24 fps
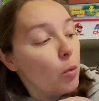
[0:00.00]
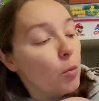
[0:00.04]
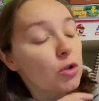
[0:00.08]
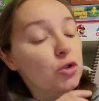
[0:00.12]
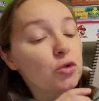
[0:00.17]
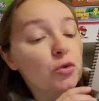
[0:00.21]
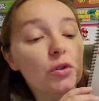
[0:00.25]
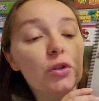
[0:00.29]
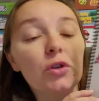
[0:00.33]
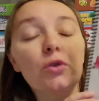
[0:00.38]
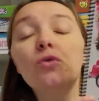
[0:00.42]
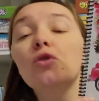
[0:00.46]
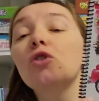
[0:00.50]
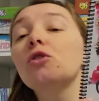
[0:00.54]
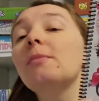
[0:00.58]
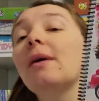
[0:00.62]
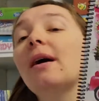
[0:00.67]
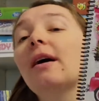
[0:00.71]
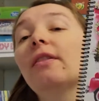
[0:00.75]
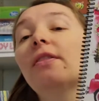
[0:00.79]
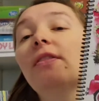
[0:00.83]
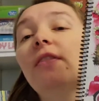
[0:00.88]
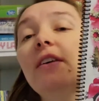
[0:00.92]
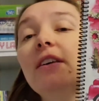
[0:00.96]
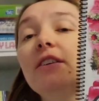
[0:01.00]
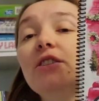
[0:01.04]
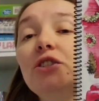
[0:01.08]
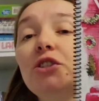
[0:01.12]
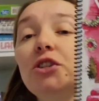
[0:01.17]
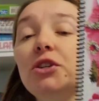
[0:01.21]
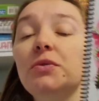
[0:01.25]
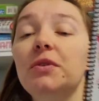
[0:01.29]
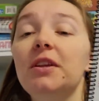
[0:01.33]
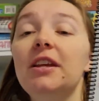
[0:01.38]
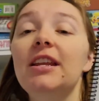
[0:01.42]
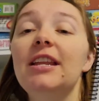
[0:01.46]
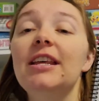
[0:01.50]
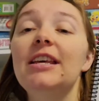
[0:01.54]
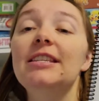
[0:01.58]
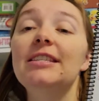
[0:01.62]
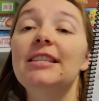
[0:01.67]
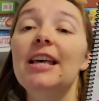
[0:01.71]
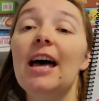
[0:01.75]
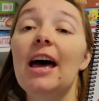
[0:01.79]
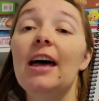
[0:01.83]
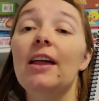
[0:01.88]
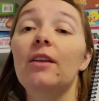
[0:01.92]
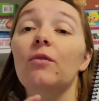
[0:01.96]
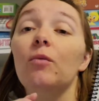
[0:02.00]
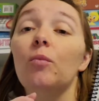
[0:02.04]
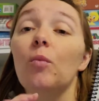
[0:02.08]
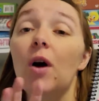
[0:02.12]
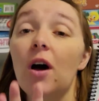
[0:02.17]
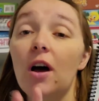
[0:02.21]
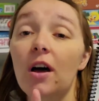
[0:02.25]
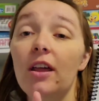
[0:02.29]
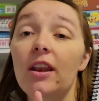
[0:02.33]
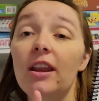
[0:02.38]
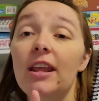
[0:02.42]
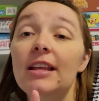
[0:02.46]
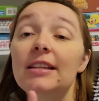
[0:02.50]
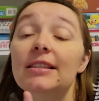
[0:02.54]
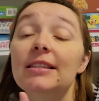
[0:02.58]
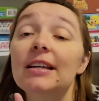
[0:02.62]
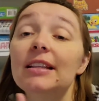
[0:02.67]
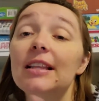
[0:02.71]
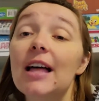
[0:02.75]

What's really cool about this unit is that, one, it's a